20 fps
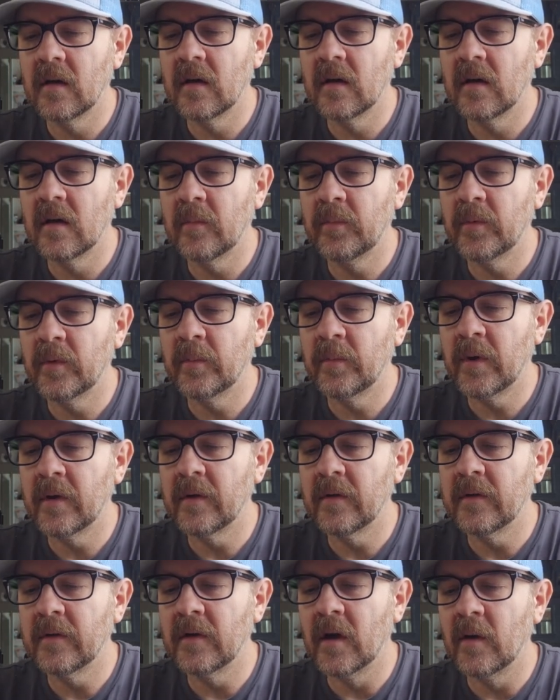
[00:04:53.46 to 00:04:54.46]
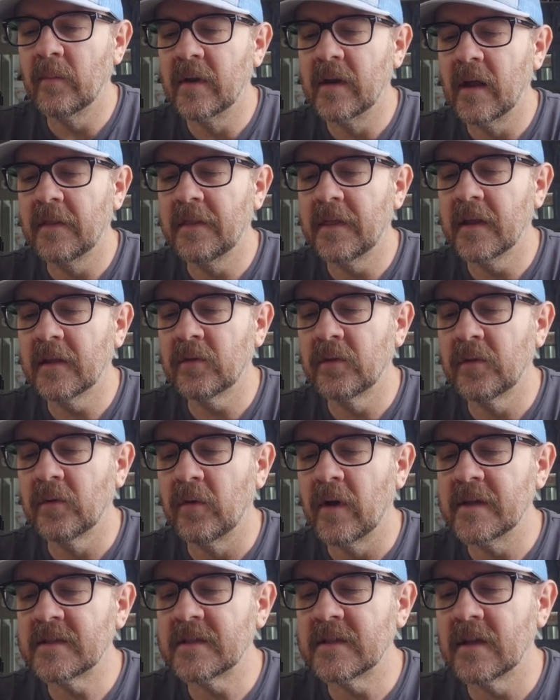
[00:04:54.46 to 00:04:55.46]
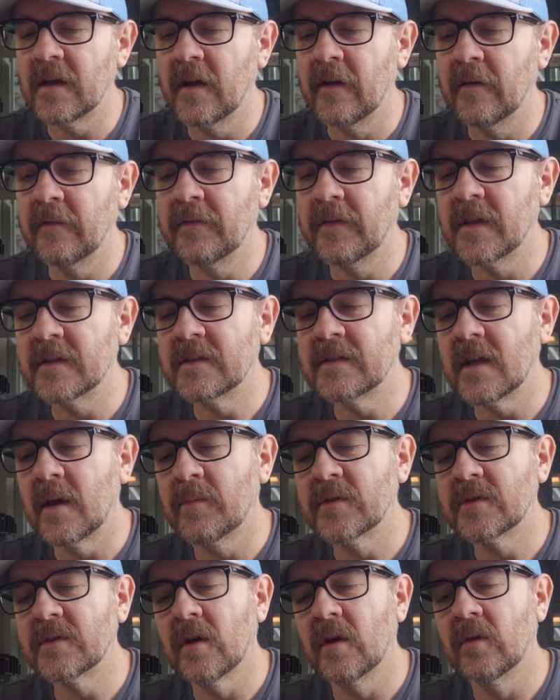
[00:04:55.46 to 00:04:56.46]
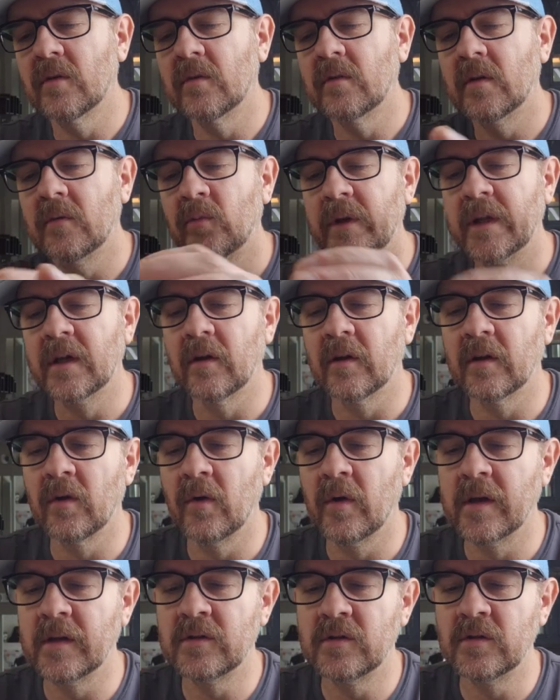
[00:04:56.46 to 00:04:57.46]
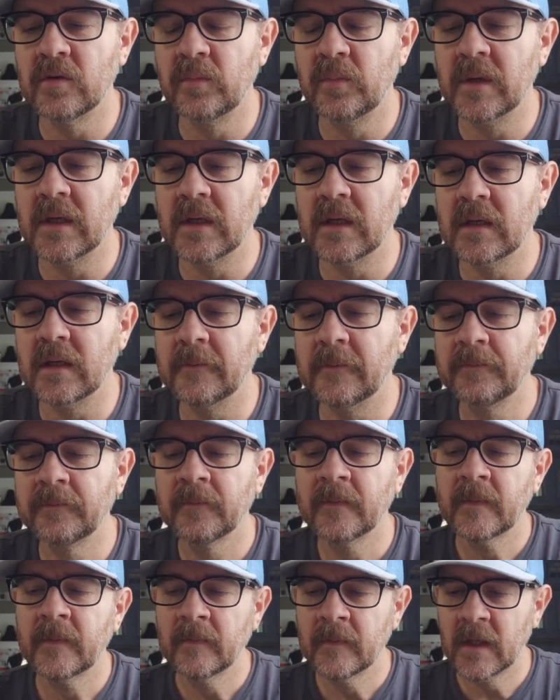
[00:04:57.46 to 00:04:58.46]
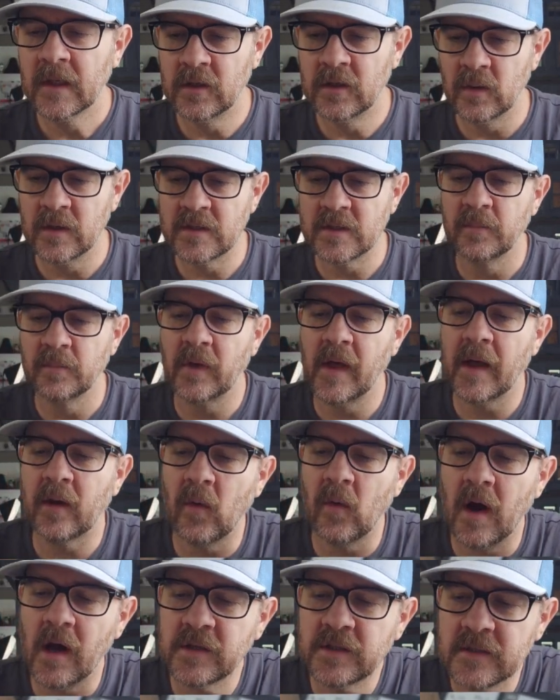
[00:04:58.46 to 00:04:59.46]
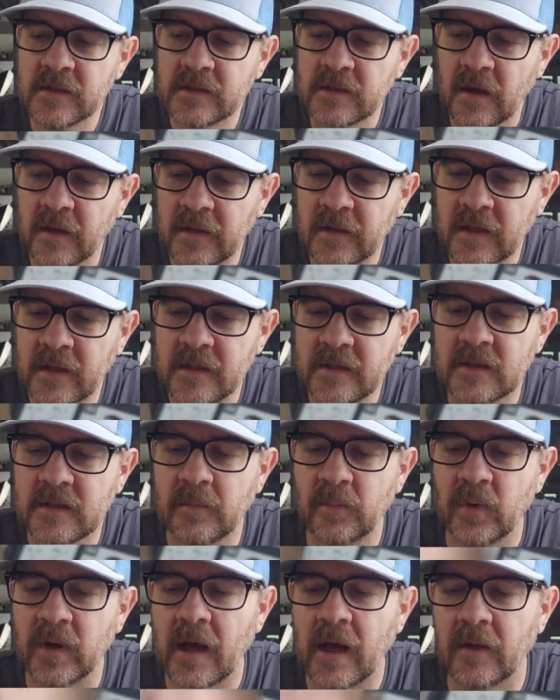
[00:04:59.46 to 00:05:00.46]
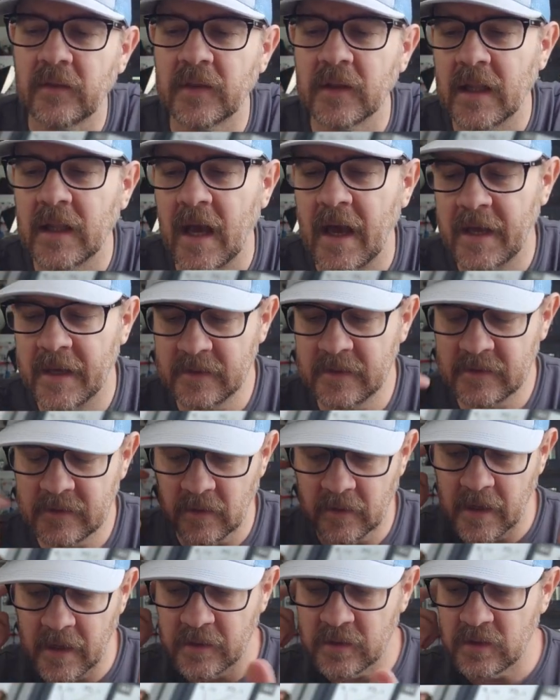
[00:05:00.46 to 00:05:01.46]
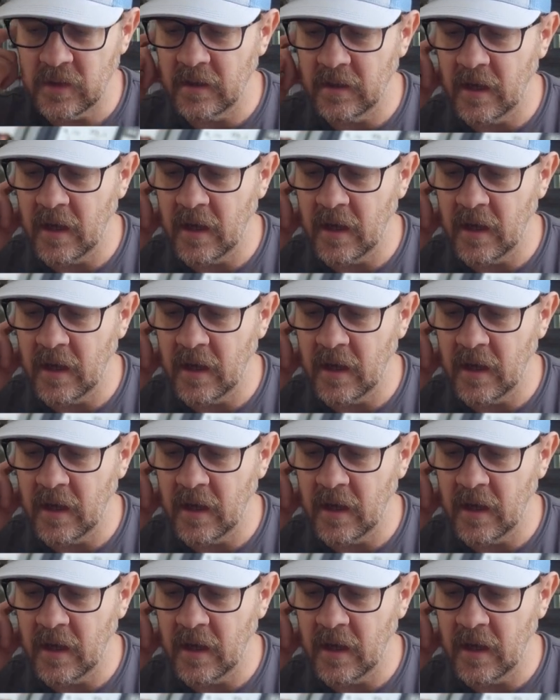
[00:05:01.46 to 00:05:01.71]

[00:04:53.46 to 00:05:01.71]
upper part of the arm. And I think the rest of this episode, we are going to be doing some black washes on these to bring out the lines. I'll kind of show you